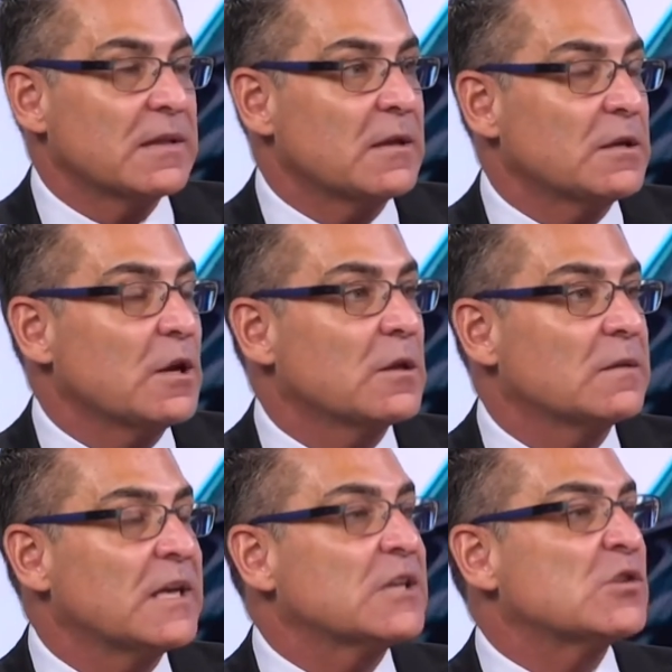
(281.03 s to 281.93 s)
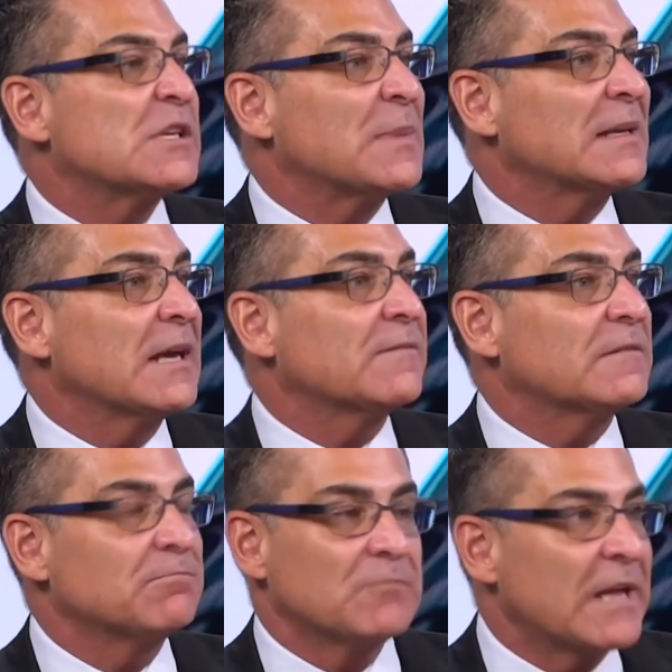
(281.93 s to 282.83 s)
The industry's been left
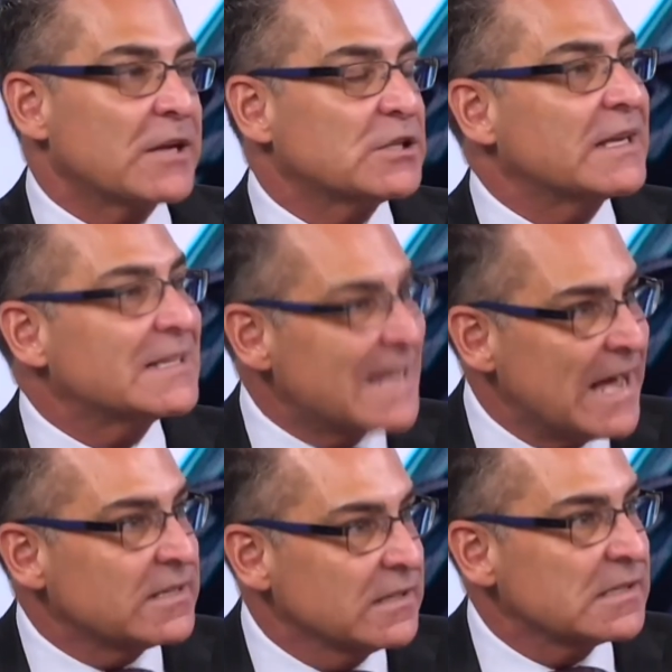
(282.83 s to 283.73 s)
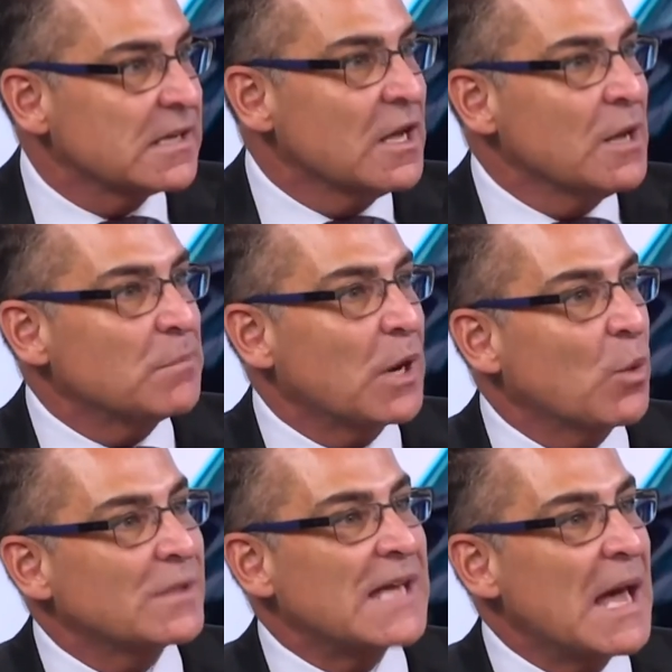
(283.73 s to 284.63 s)
largely in tatters by
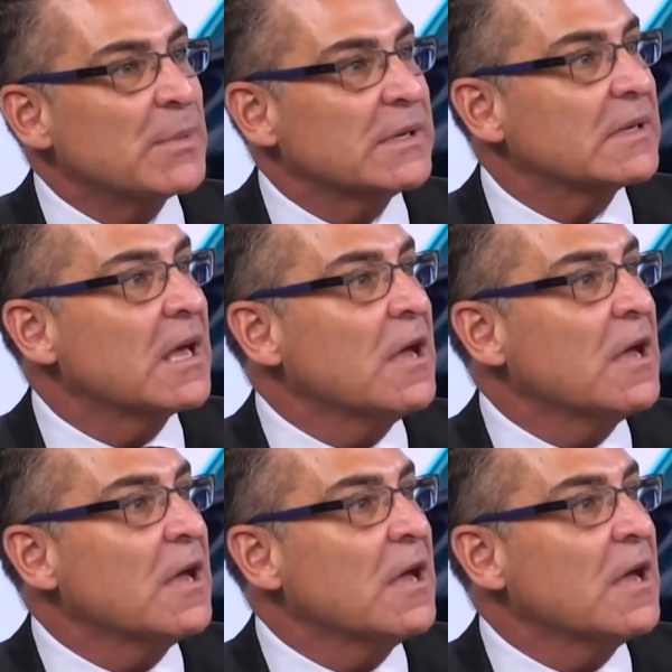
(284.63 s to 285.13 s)
what's happened.